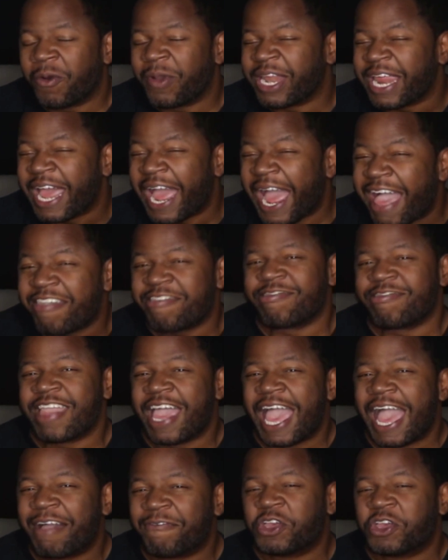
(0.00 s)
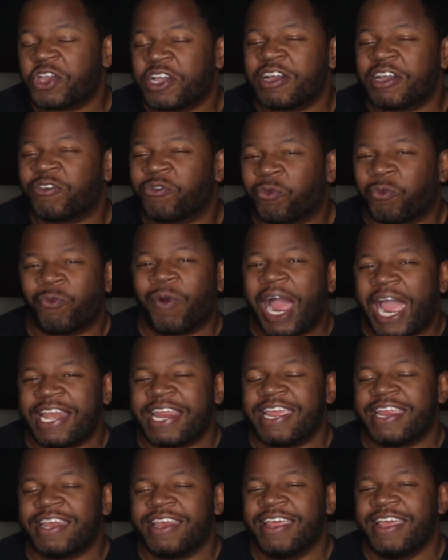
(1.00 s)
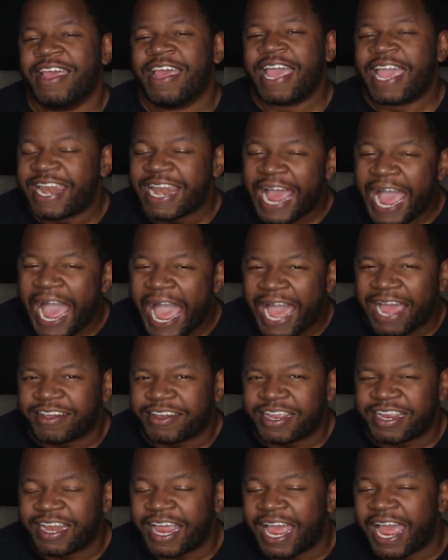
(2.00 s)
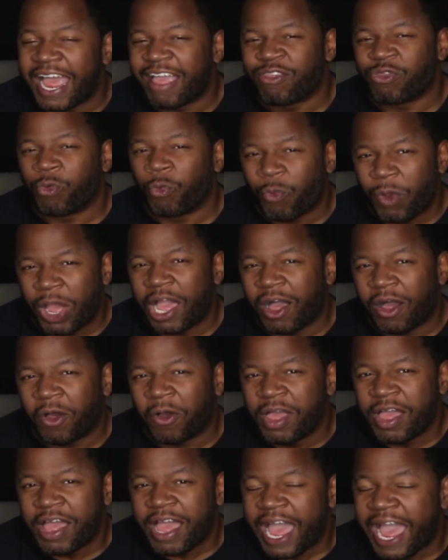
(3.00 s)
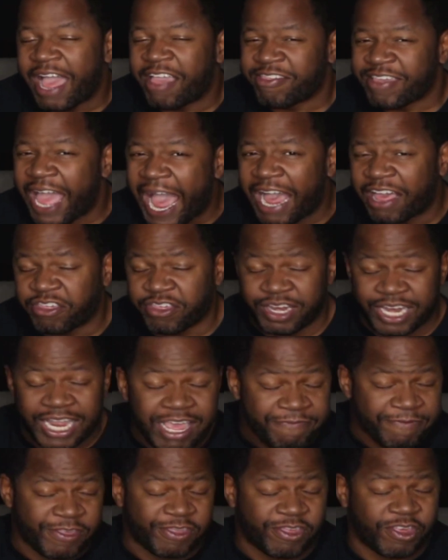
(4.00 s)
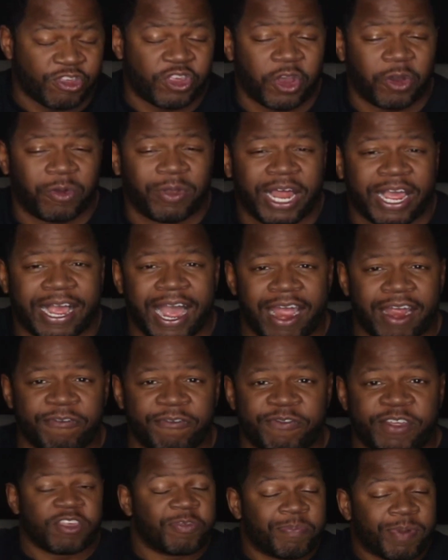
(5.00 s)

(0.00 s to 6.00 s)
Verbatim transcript: it has to have good writing and acting as well as action if it's a show like Iron Fist.